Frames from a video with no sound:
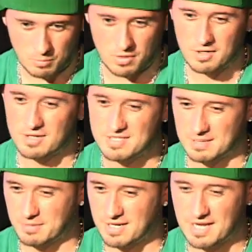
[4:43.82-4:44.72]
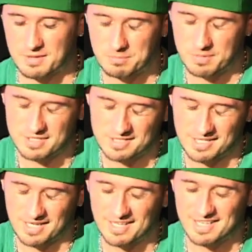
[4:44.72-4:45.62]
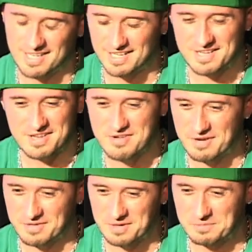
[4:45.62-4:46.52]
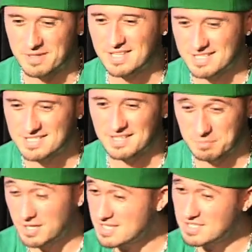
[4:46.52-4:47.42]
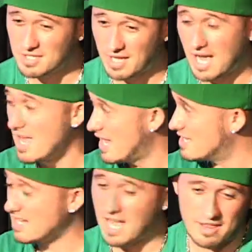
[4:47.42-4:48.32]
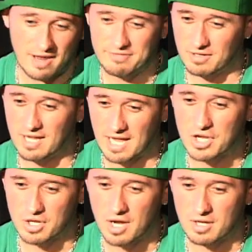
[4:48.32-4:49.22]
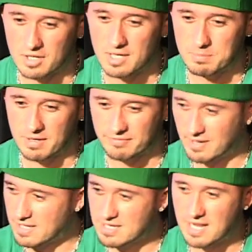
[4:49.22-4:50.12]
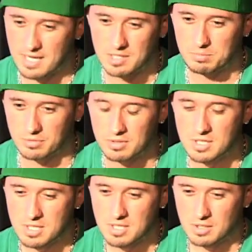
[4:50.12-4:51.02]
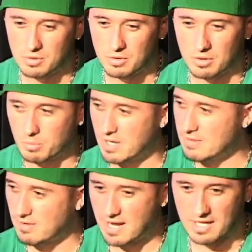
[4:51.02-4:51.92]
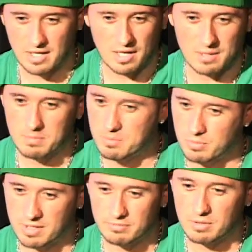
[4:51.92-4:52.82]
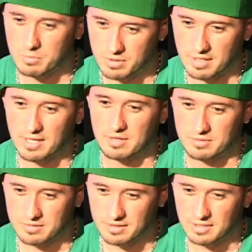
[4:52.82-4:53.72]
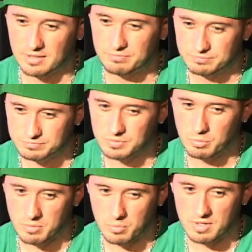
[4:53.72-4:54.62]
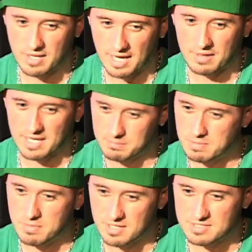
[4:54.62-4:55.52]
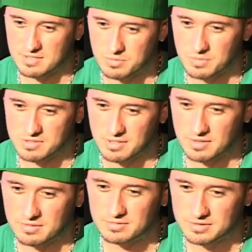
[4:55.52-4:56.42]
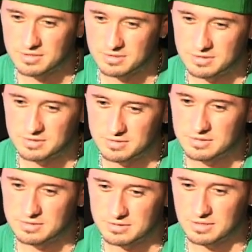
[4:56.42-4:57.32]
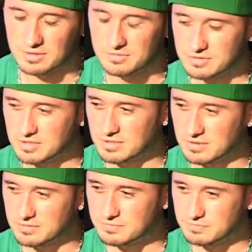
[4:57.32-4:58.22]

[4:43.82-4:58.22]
can work on something together. But again, you never know about that stuff. But he's a good guy. He's a guy that I feel like I could call up, and if I needed help or whatever, I could call him up whenever I want now. We kind of got to be buddies there towards the end. So, good.